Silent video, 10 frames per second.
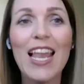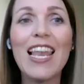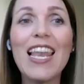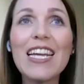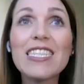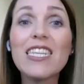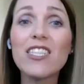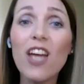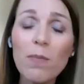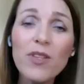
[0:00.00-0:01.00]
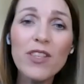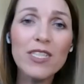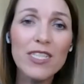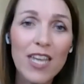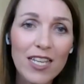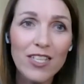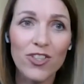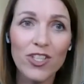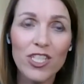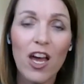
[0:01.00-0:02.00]
Let's adopt the
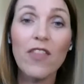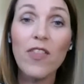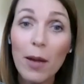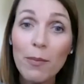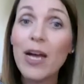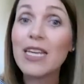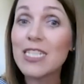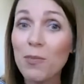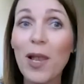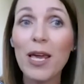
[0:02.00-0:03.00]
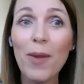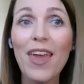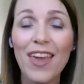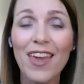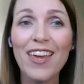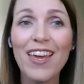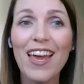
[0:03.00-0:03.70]
standards on that buy, supply, pay,